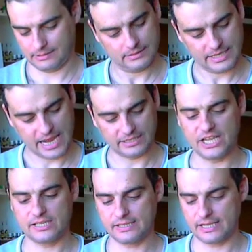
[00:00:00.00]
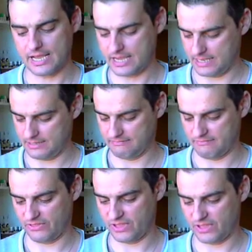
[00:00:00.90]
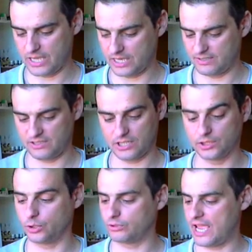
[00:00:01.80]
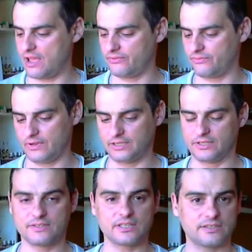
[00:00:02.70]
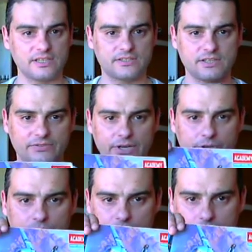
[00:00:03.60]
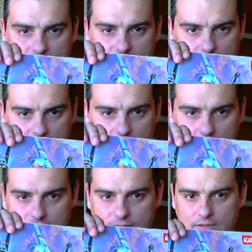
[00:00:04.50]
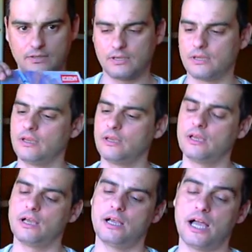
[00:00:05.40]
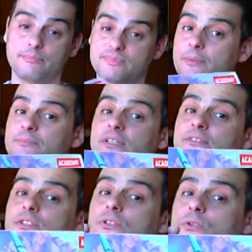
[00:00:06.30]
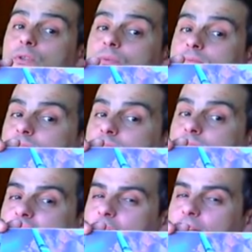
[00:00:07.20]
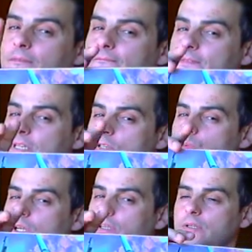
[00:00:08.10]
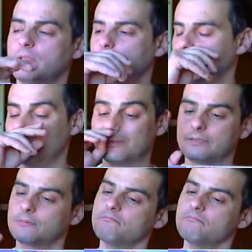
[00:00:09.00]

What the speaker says: techniques that I think I still don't have, and it's a great kit. I'm tempted to begin this one, but